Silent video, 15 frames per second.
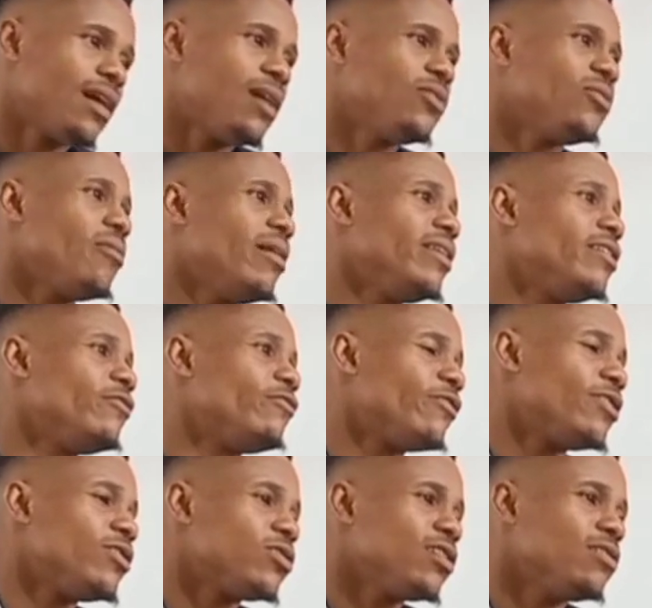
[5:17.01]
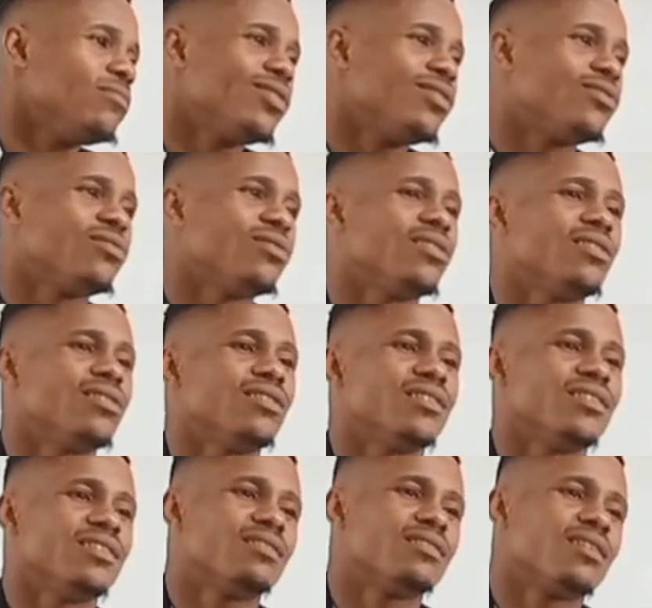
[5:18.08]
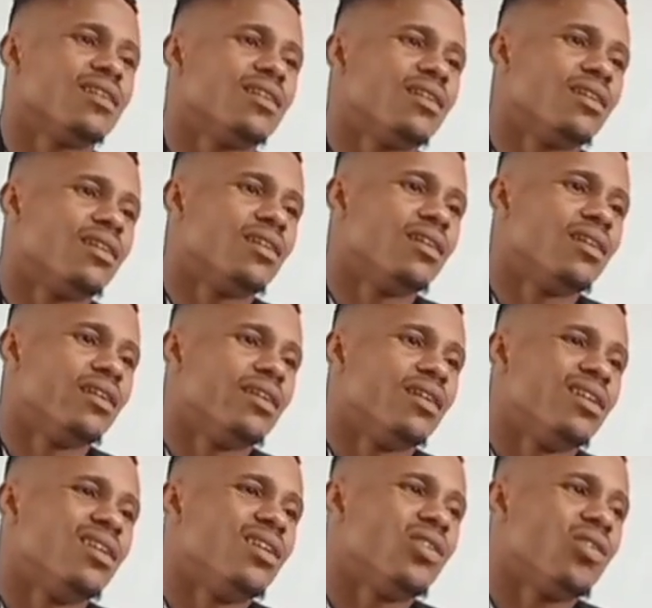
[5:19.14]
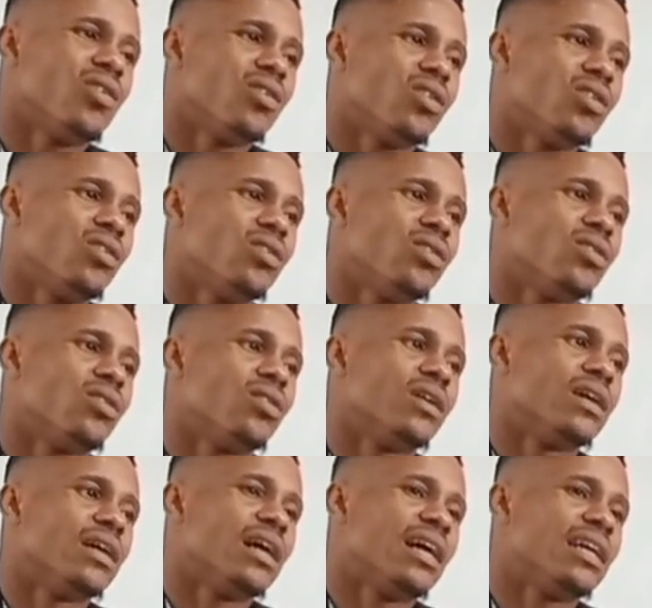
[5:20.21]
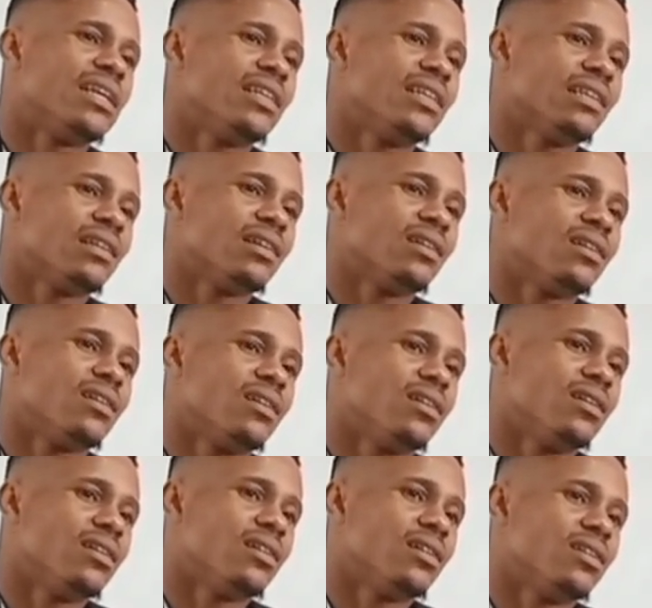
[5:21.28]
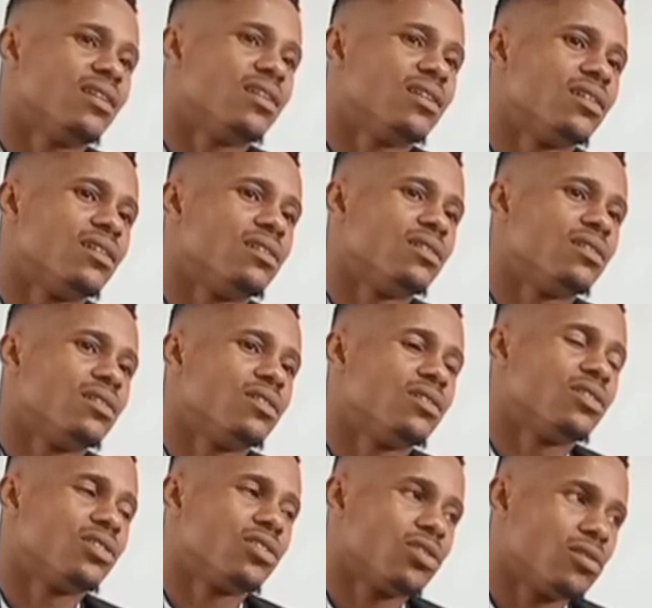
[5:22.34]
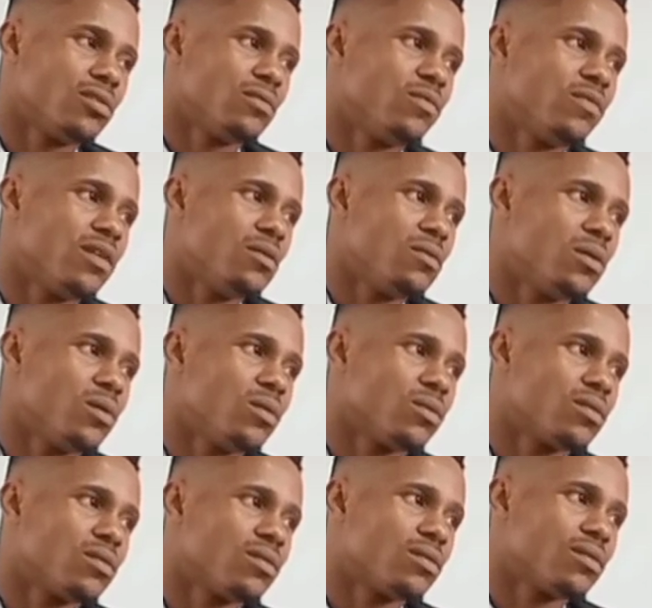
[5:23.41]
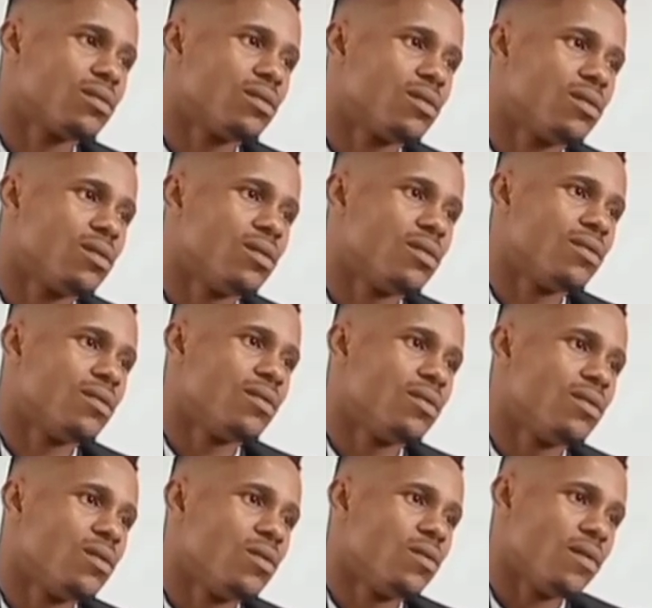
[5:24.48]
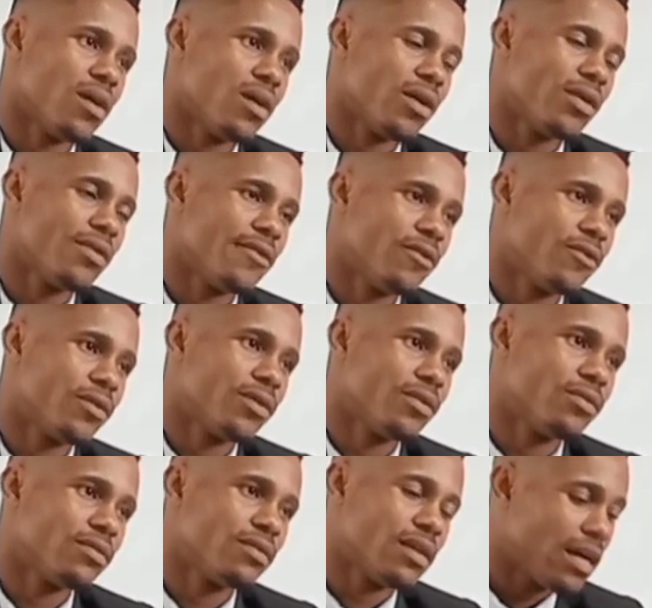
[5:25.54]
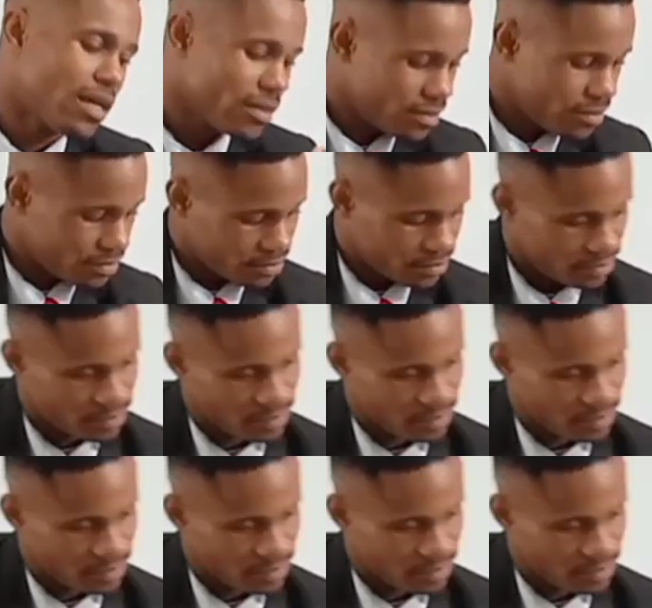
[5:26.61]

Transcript: How do I differentiate between this long and this short vowel? We are going to look into that.